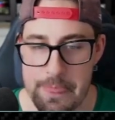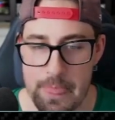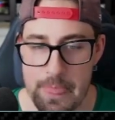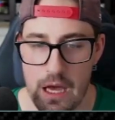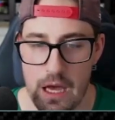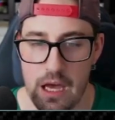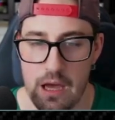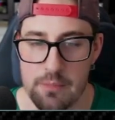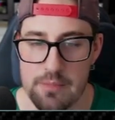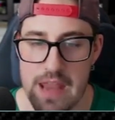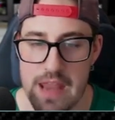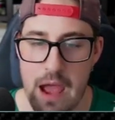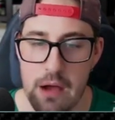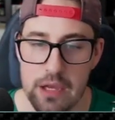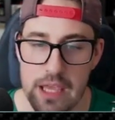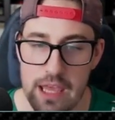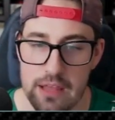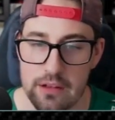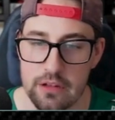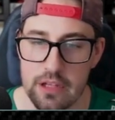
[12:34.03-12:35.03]
Now,
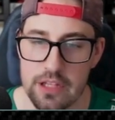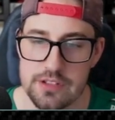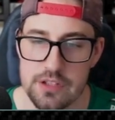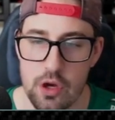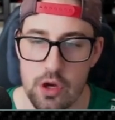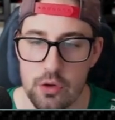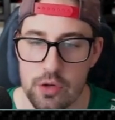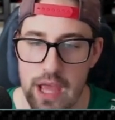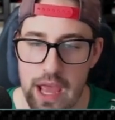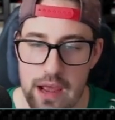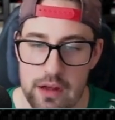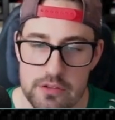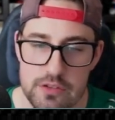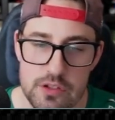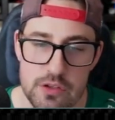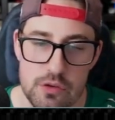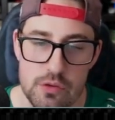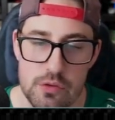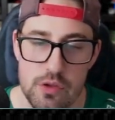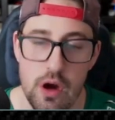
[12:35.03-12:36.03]
again, let's go down
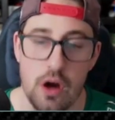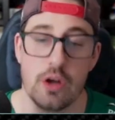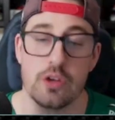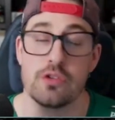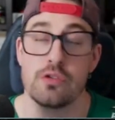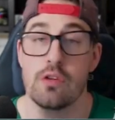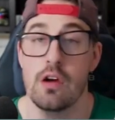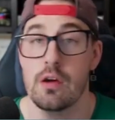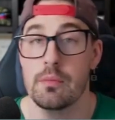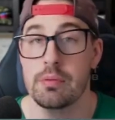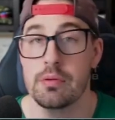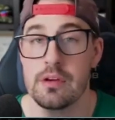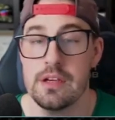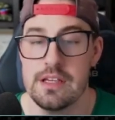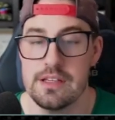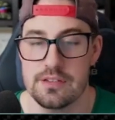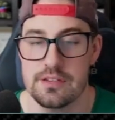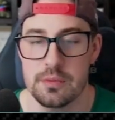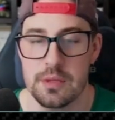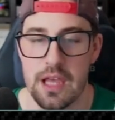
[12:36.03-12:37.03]
to the R2 Grand Prix.
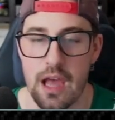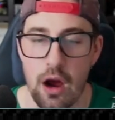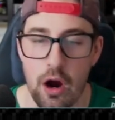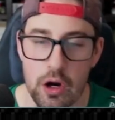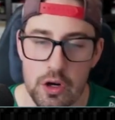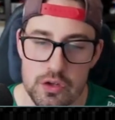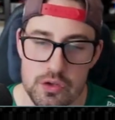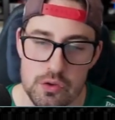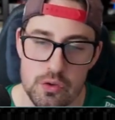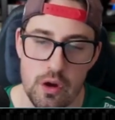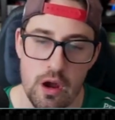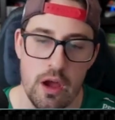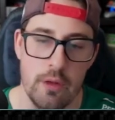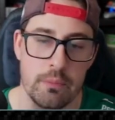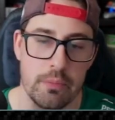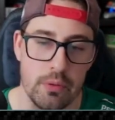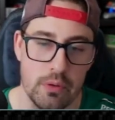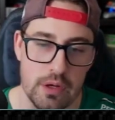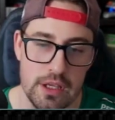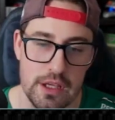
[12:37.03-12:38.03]
So we got R2 Grand
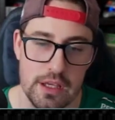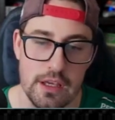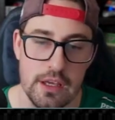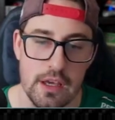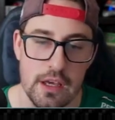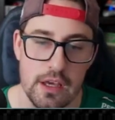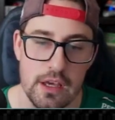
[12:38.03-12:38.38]
Prix.